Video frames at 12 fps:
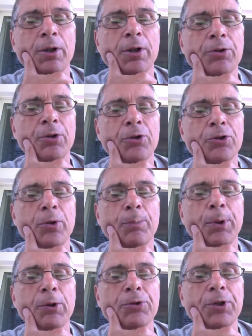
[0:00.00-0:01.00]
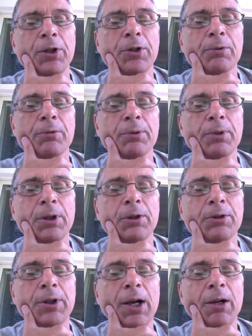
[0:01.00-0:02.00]
is also posting your
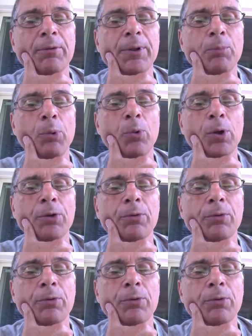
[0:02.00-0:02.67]
entire report